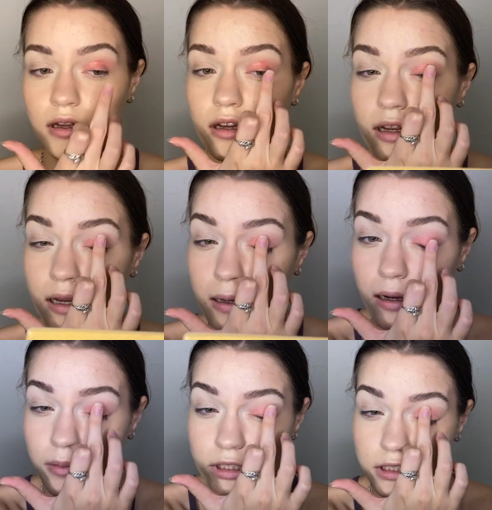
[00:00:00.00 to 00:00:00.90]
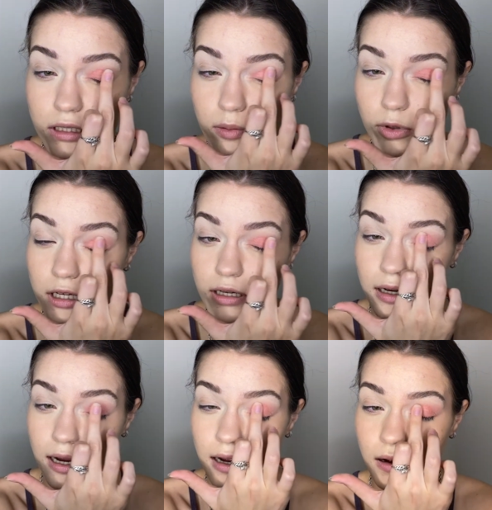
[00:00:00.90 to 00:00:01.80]
And I'm just gonna blend
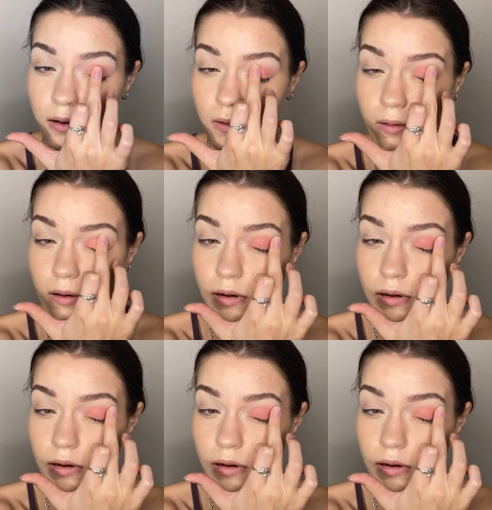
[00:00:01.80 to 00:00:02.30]
it out.